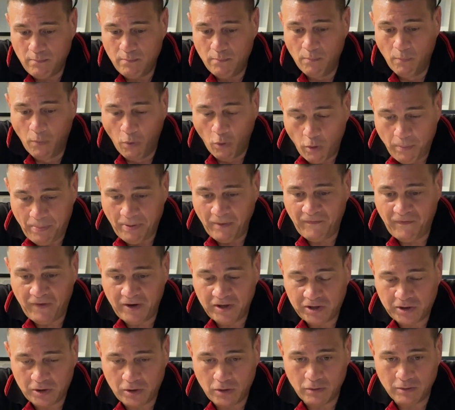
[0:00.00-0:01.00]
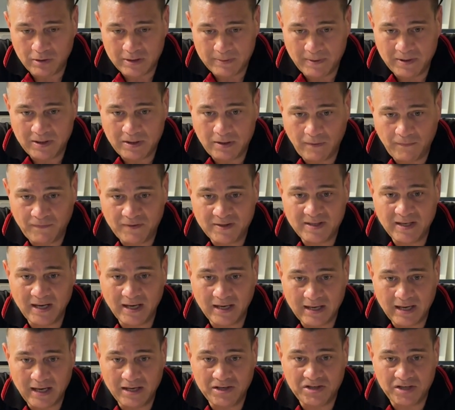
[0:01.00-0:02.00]
more professional, especially with snake
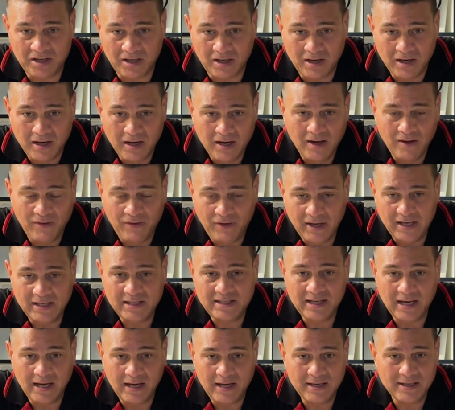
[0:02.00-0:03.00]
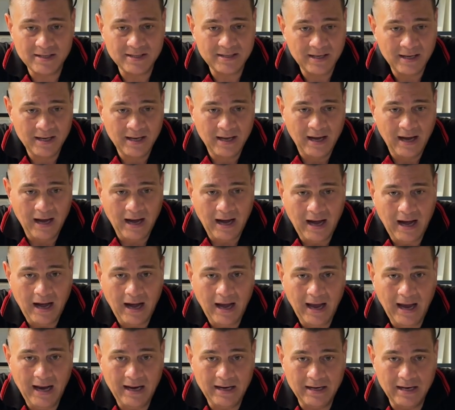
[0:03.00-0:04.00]
catching these days,
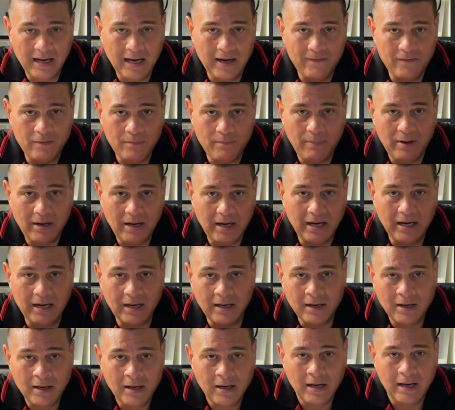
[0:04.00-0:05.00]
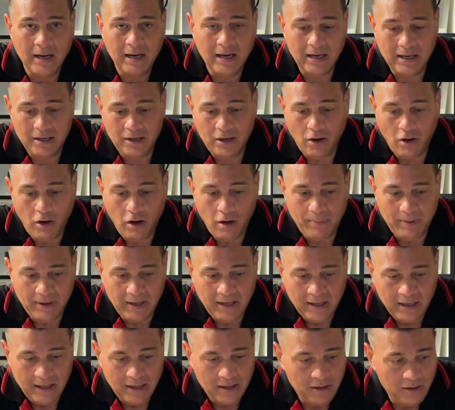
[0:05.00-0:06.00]
and even being in the
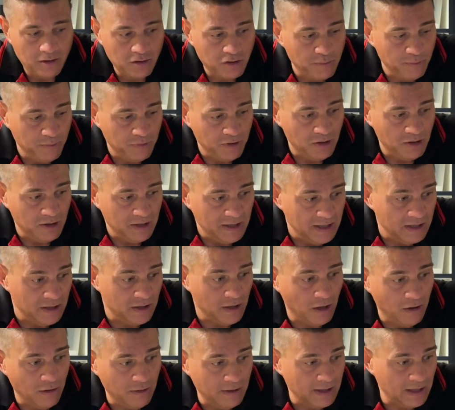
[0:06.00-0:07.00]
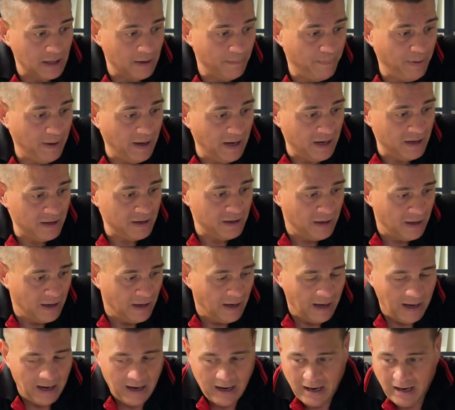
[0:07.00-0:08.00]
hobby, in the community and owning a pet,
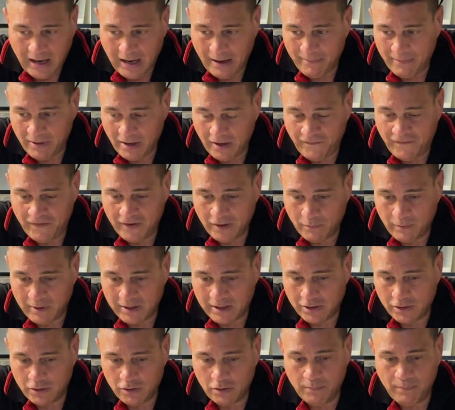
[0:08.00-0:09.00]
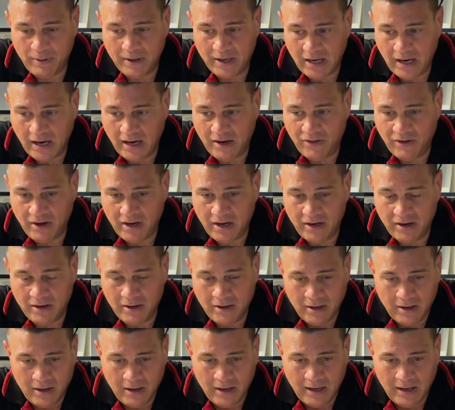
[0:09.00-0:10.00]
and I think we can do better than
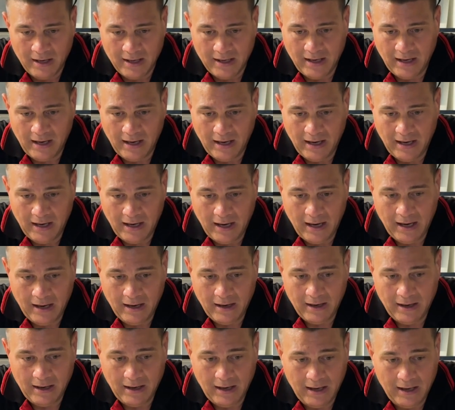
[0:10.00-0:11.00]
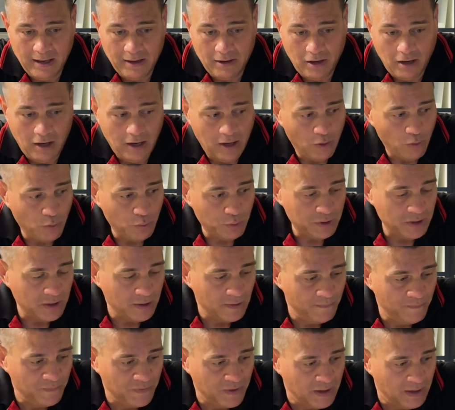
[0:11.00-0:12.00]
a old,
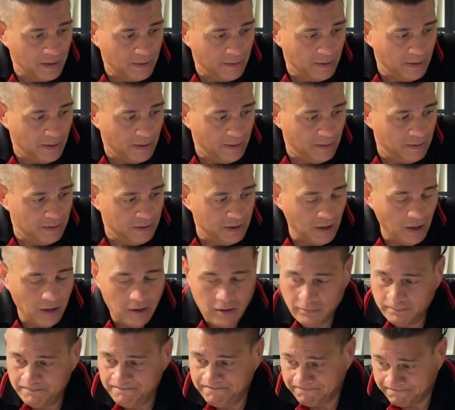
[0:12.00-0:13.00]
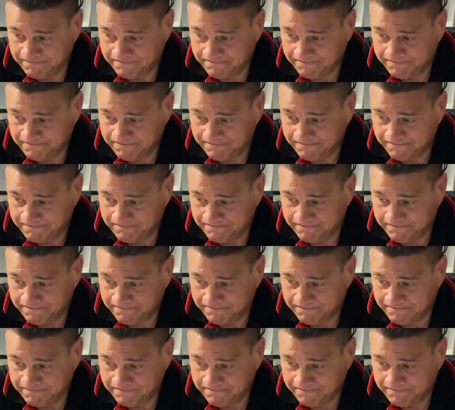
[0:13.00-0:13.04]
you know,